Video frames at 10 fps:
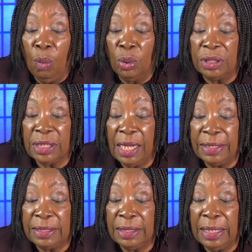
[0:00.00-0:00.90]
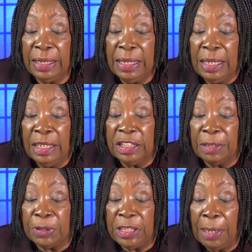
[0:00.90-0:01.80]
was constantly
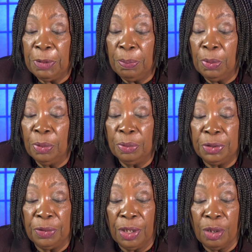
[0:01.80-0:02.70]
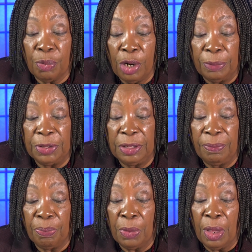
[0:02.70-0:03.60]
susceptible to the corruption.
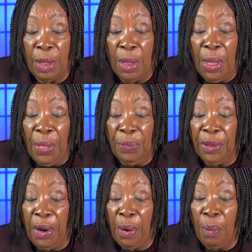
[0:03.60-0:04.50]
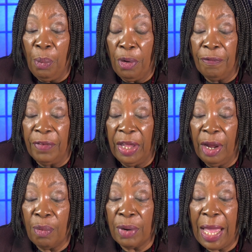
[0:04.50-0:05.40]
There were
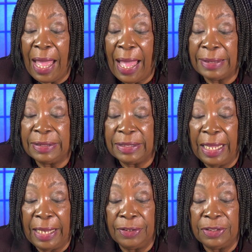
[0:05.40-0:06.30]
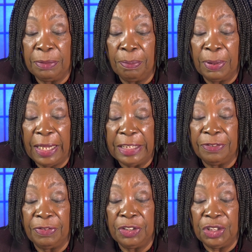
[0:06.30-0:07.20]
very high standards in
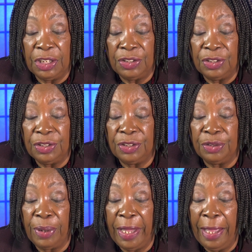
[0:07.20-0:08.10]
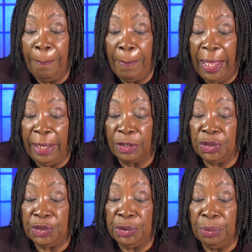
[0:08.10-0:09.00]
place for judges to help make
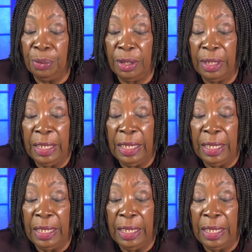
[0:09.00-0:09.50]
sure